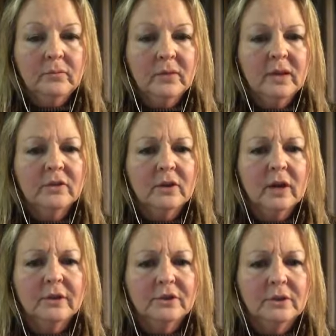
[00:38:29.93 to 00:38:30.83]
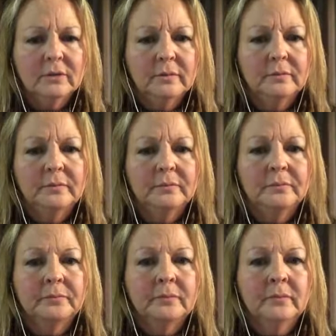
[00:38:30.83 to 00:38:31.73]
Scars you.
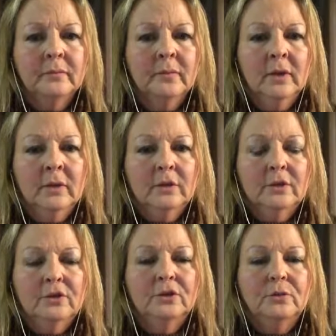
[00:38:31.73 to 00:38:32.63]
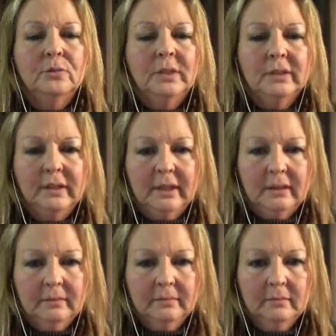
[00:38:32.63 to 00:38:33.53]
Could you really
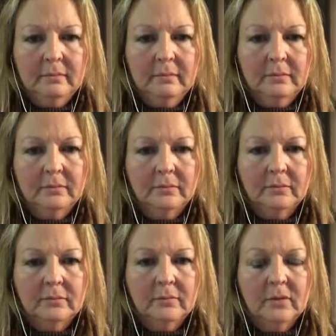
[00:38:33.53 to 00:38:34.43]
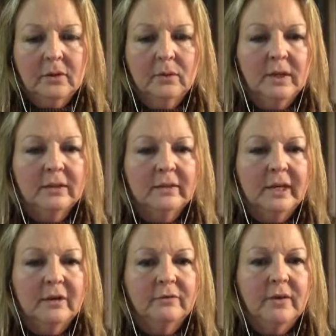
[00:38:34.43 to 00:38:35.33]
want the
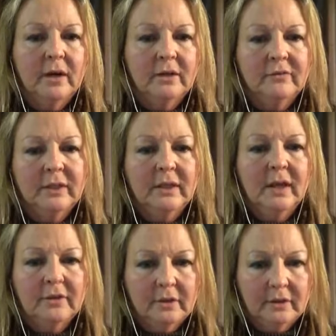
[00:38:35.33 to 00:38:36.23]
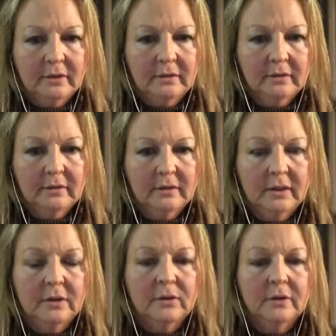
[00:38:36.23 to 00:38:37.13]
downfall of another in
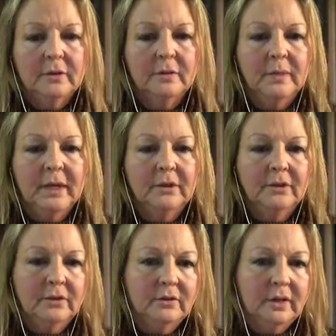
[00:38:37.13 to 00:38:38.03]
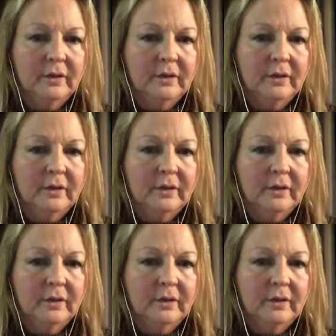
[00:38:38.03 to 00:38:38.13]
order to better yourself.